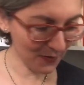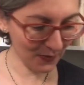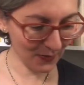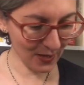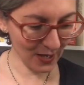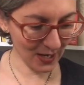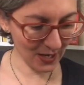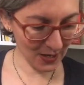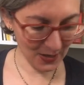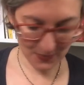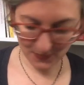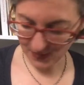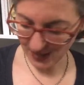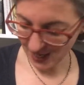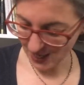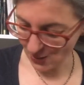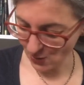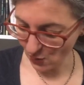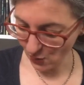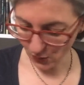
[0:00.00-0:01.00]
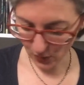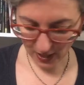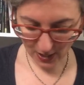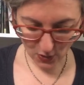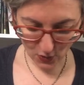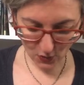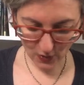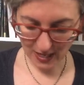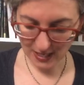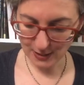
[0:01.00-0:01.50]
I know how
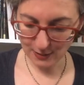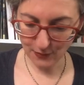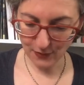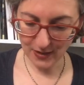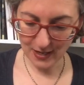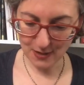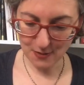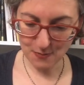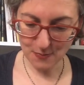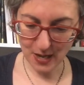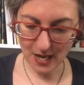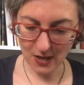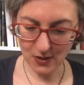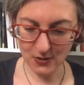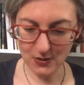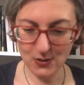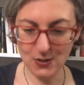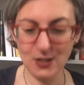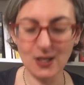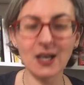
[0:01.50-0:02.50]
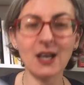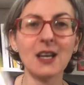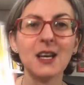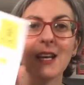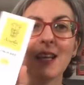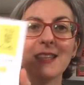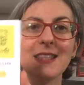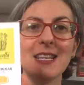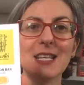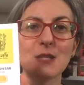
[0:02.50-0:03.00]
you guys feel about
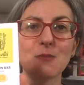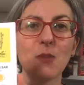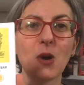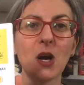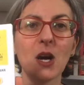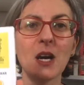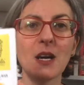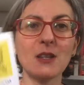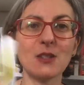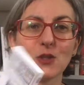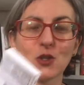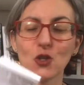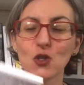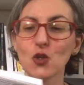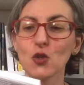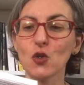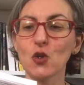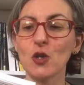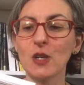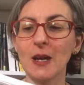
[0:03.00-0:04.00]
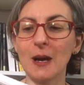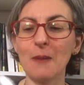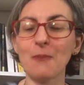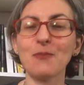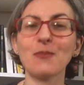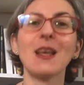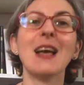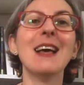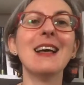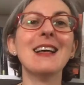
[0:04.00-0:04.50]
this bar, the chocolat.
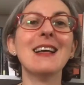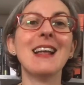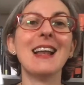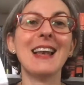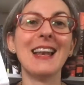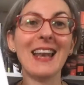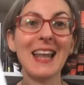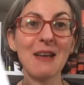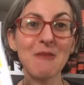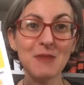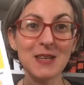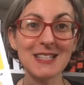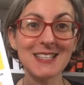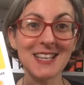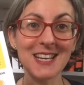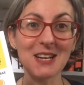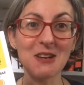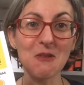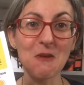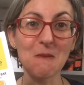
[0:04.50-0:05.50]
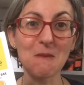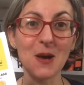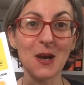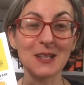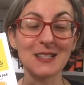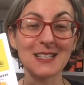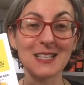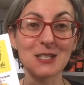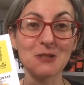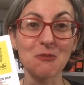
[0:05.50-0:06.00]
Let me tell you about
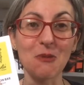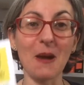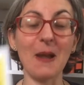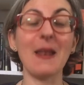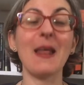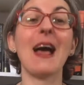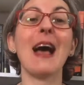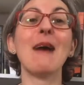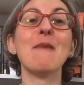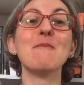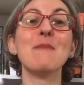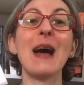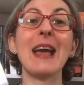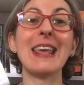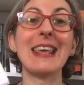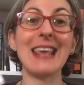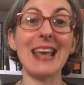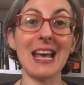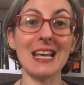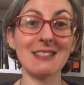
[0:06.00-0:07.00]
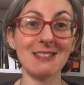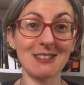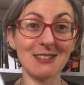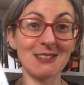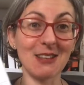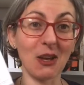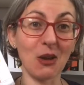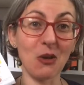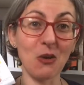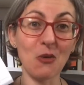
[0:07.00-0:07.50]
this one. My guess is
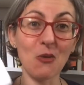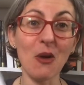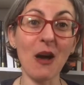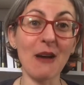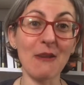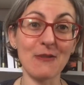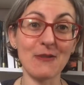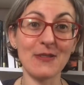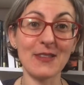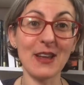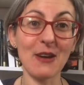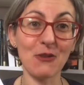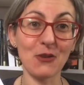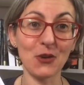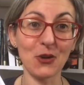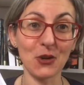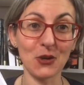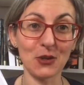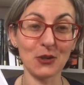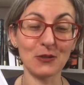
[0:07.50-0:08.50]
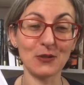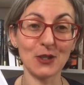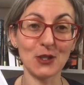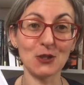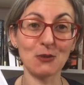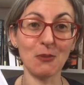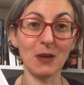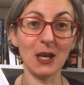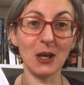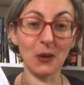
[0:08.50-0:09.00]
like you have never heard of
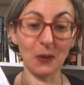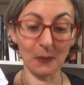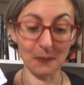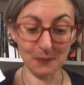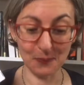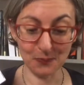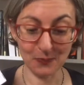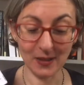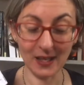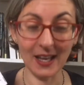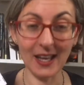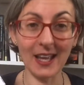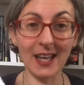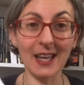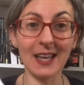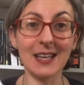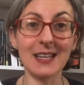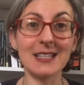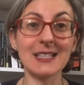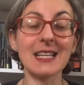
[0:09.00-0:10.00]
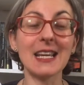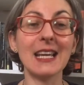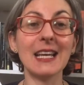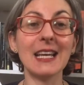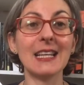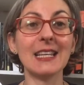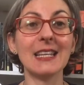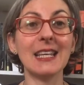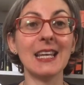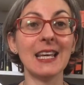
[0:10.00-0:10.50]
this maker, and
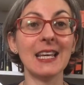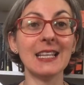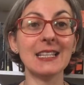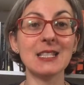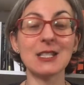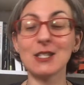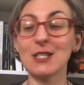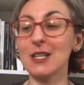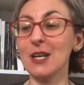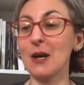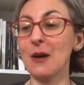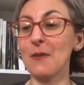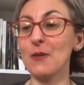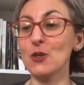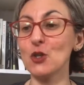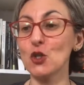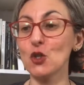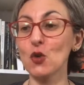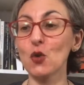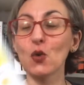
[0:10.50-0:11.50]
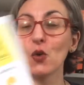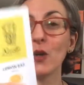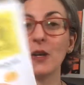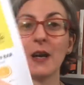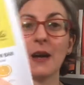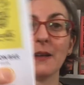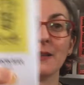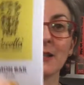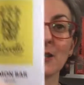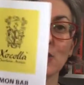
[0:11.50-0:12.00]
it's
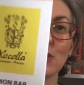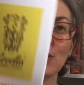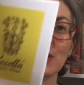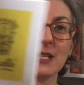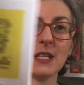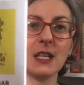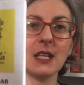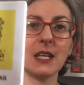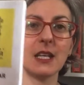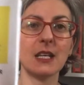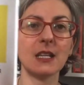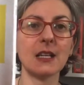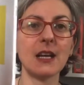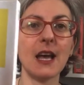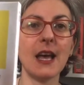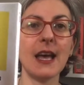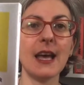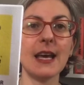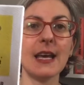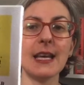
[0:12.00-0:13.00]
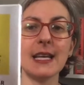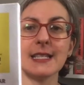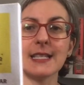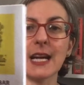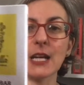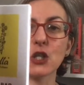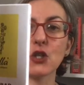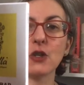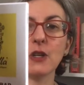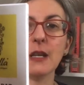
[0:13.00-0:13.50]
chocolat that you see here is
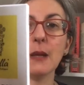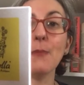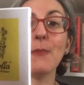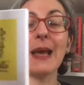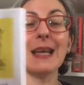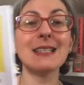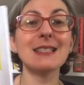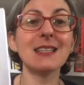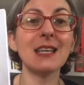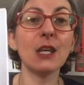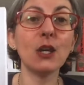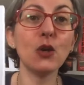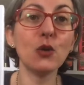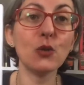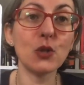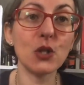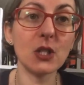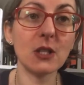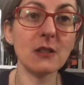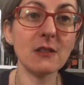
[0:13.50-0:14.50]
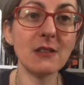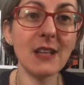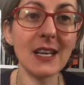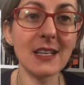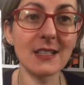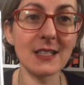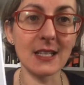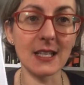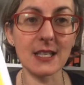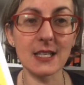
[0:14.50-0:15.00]
actually based in Houston,
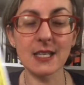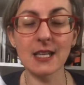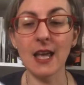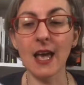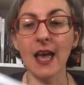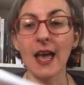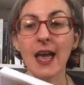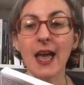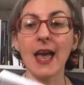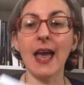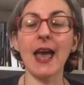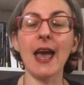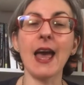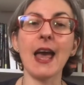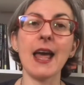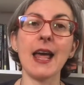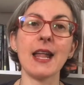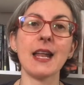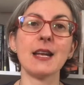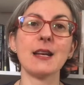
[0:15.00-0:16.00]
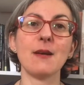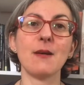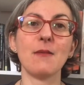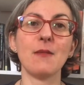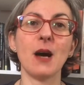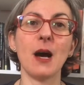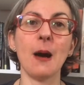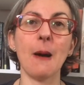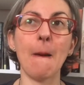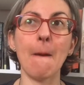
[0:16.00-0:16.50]
Texas. And
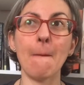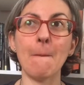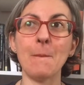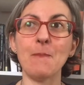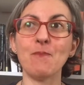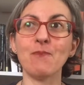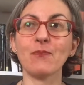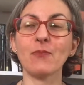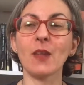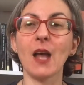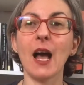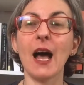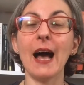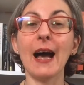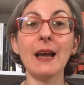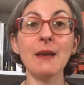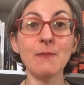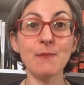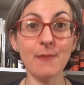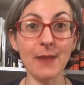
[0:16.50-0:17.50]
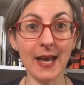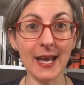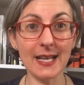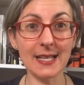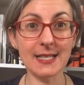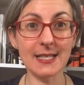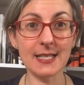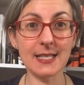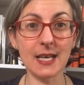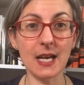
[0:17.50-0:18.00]
I
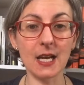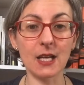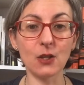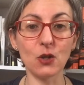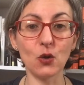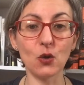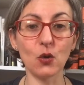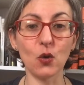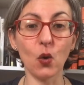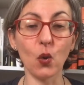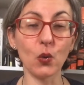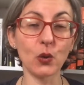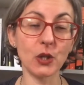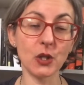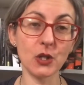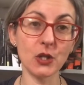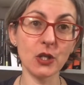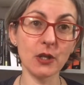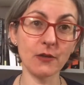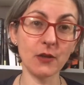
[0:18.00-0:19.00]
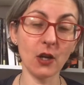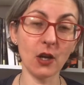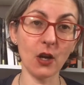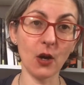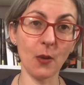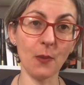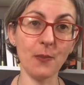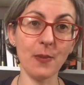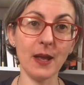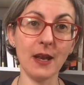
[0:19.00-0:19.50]
met the owners of the
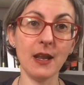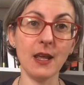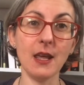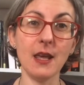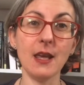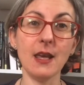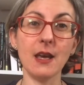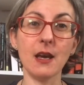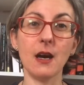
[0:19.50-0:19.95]
company